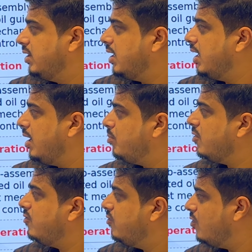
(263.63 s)
the help
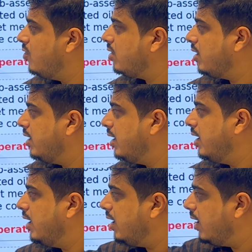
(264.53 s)
of fork
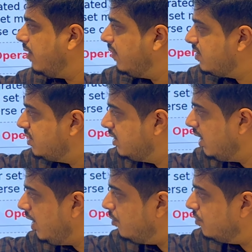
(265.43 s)
and the
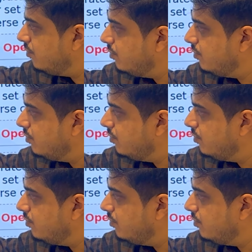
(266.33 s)
sleeve.